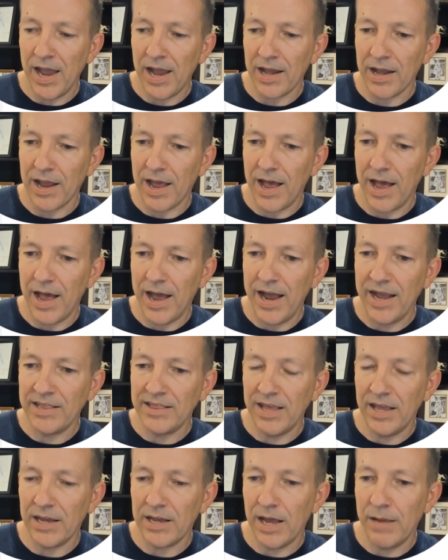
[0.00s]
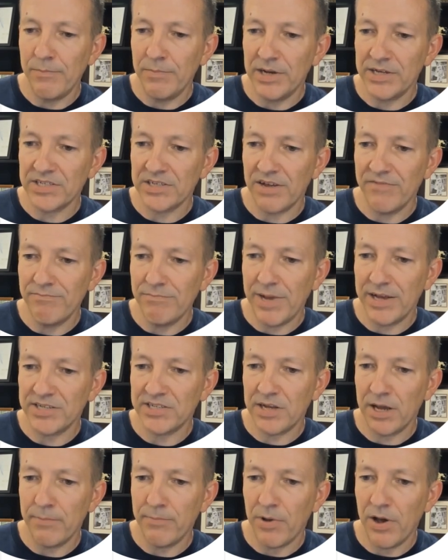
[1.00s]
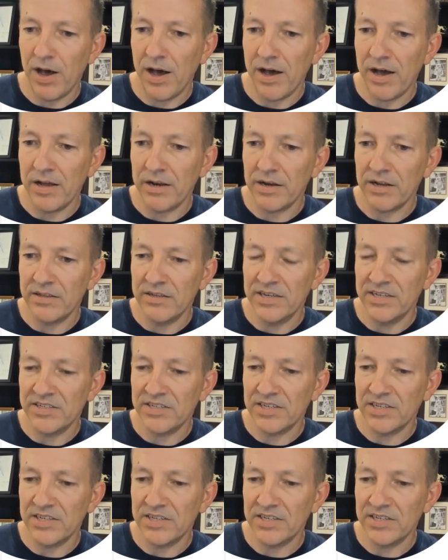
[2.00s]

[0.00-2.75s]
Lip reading: and I think I must have messed up on